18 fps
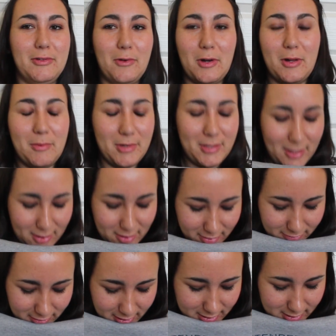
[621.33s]
40%
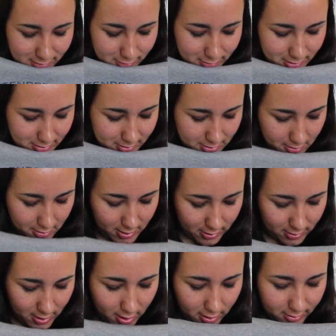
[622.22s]
off because it was
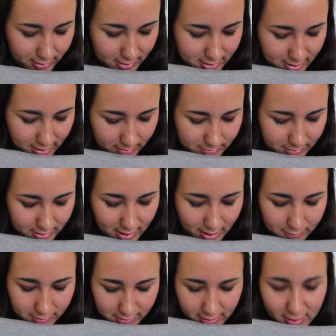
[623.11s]
during the holiday time, so
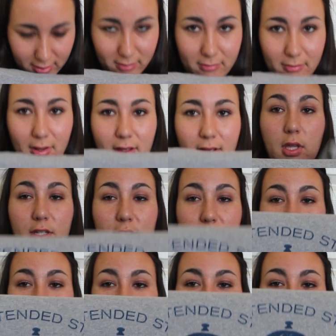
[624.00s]
that was good. It
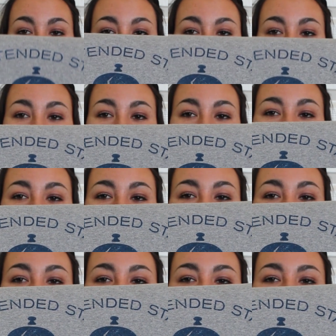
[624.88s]
just says extended
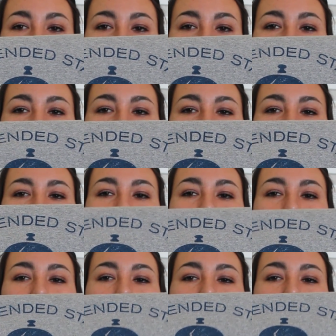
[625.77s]
stay, the Hollywood Tower